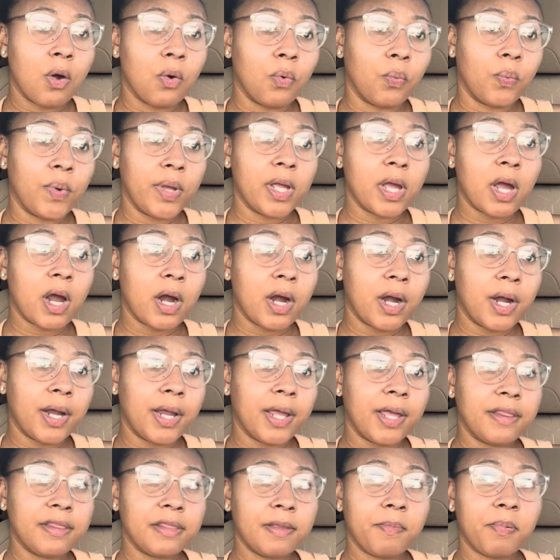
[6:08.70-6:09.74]
We are
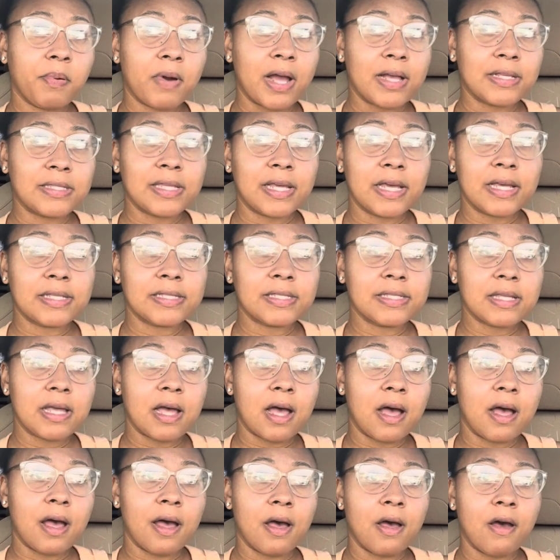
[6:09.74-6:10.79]
in the process
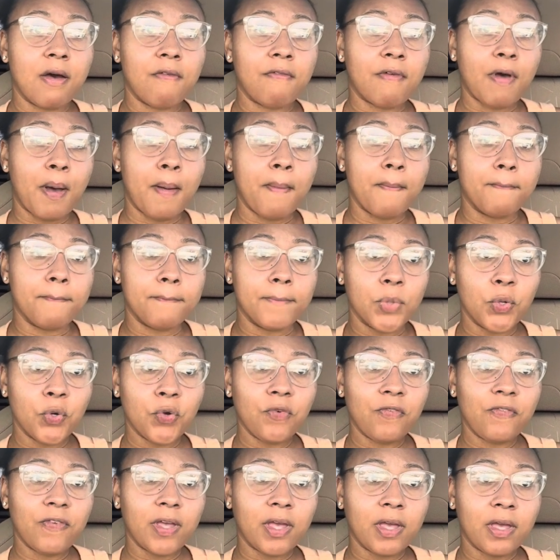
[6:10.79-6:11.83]
of
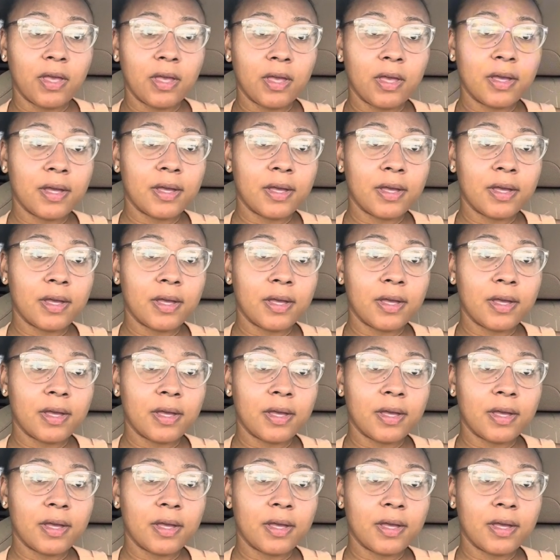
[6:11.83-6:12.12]
moving.